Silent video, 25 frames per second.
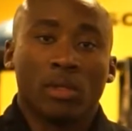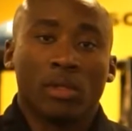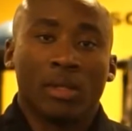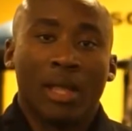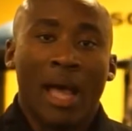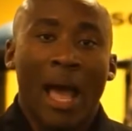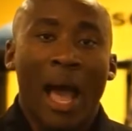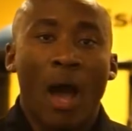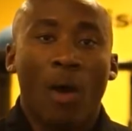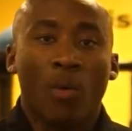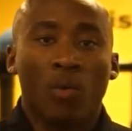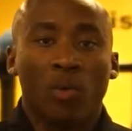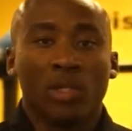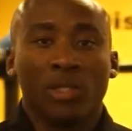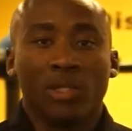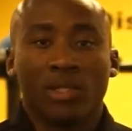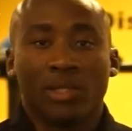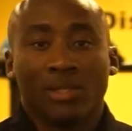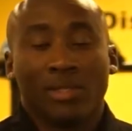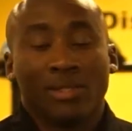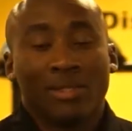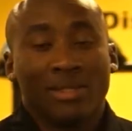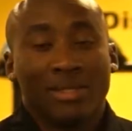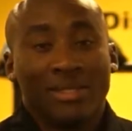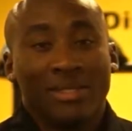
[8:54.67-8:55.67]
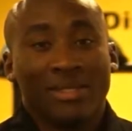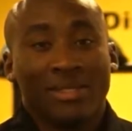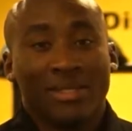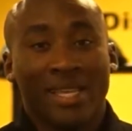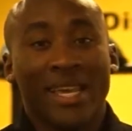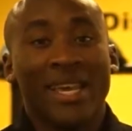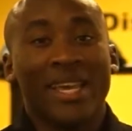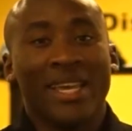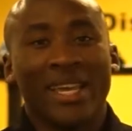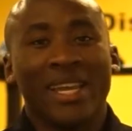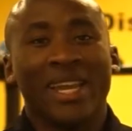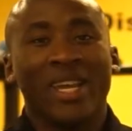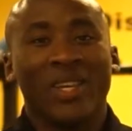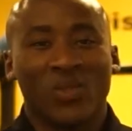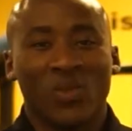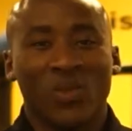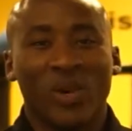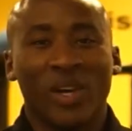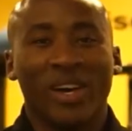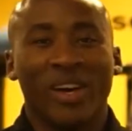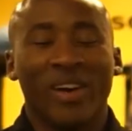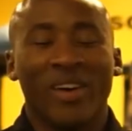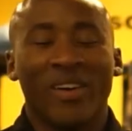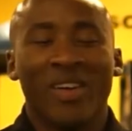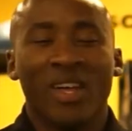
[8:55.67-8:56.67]
I was thinking as
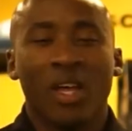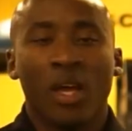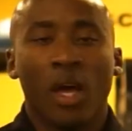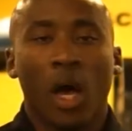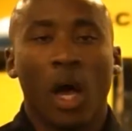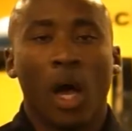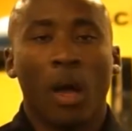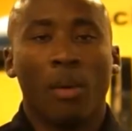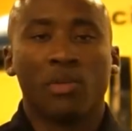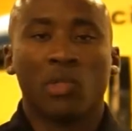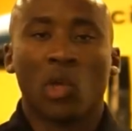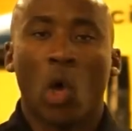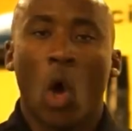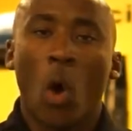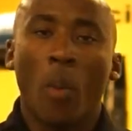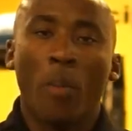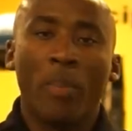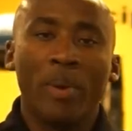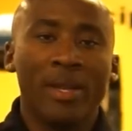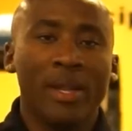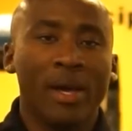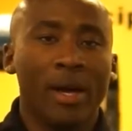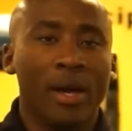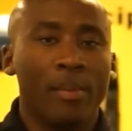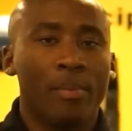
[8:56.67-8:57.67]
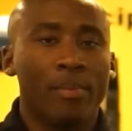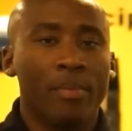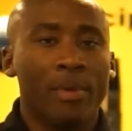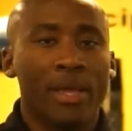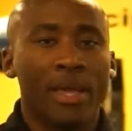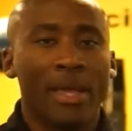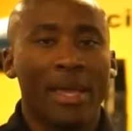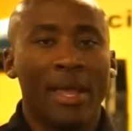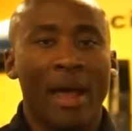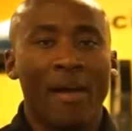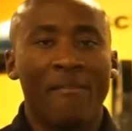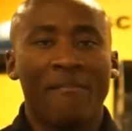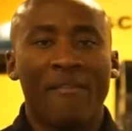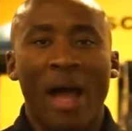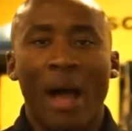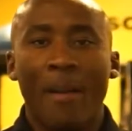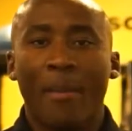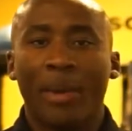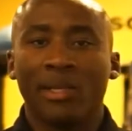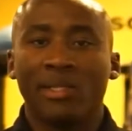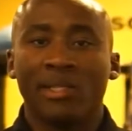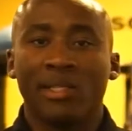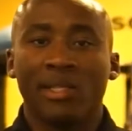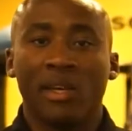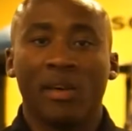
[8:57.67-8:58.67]
well. So open up and I found
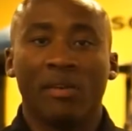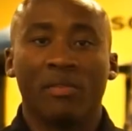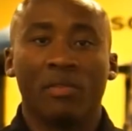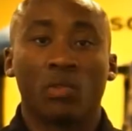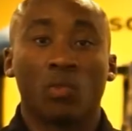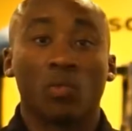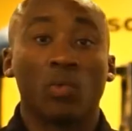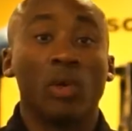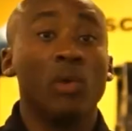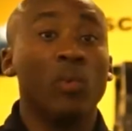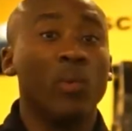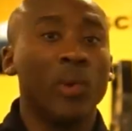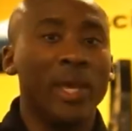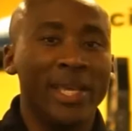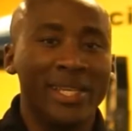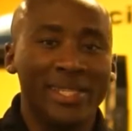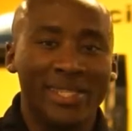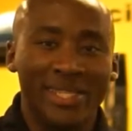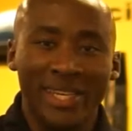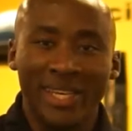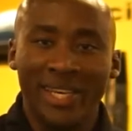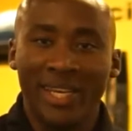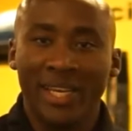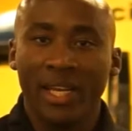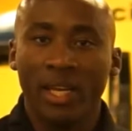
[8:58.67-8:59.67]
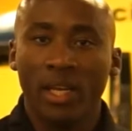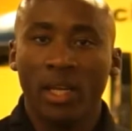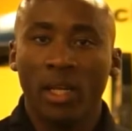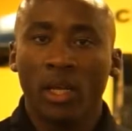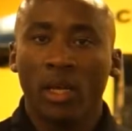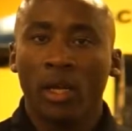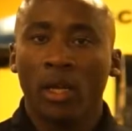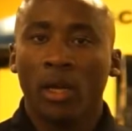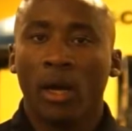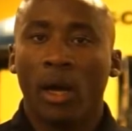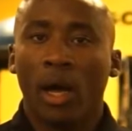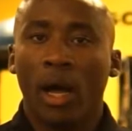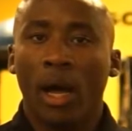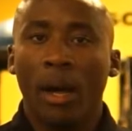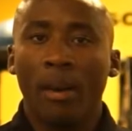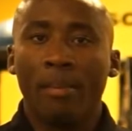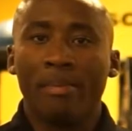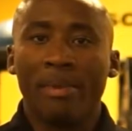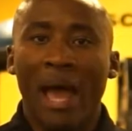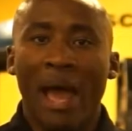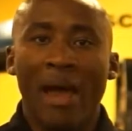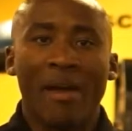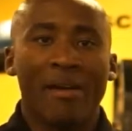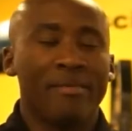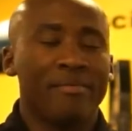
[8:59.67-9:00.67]
myself 3 weeks in,
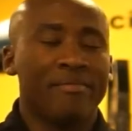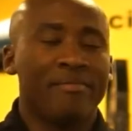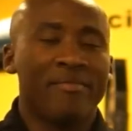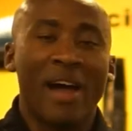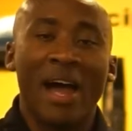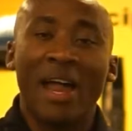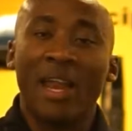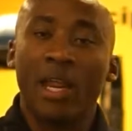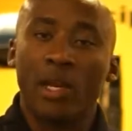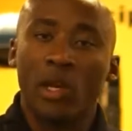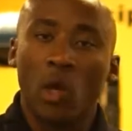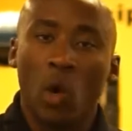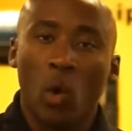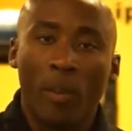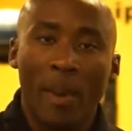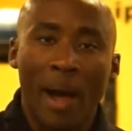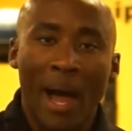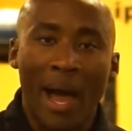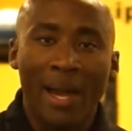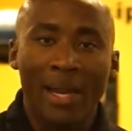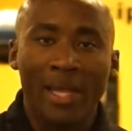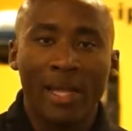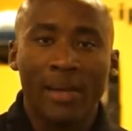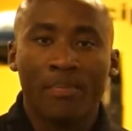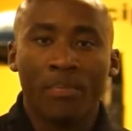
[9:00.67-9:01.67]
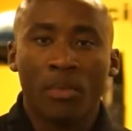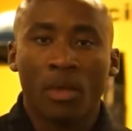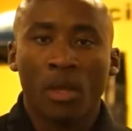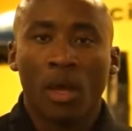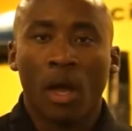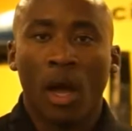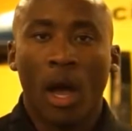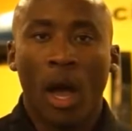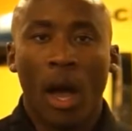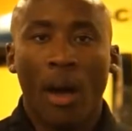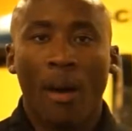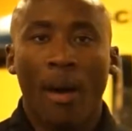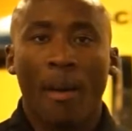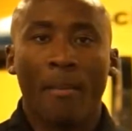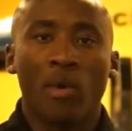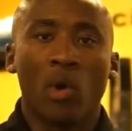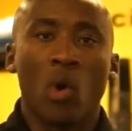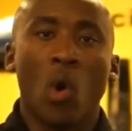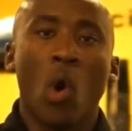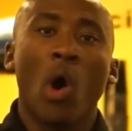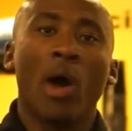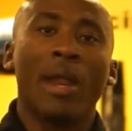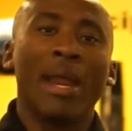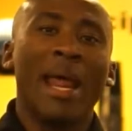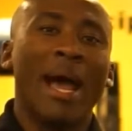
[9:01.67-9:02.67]
not finding nobody.
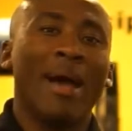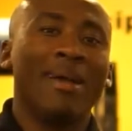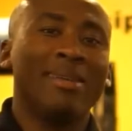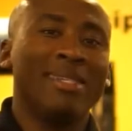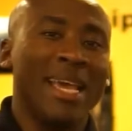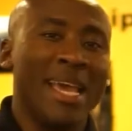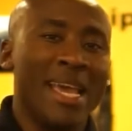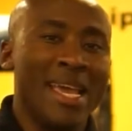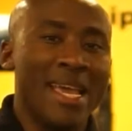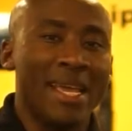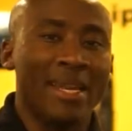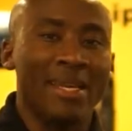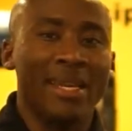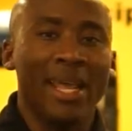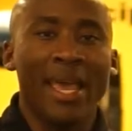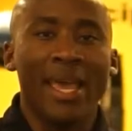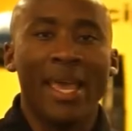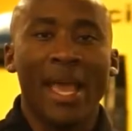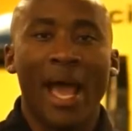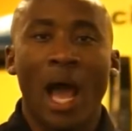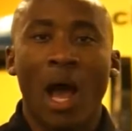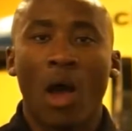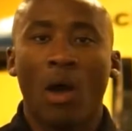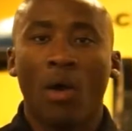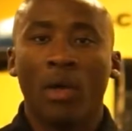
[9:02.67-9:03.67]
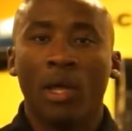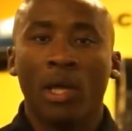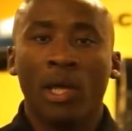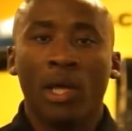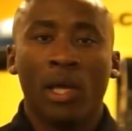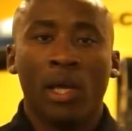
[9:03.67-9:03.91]
Going out day in, day out,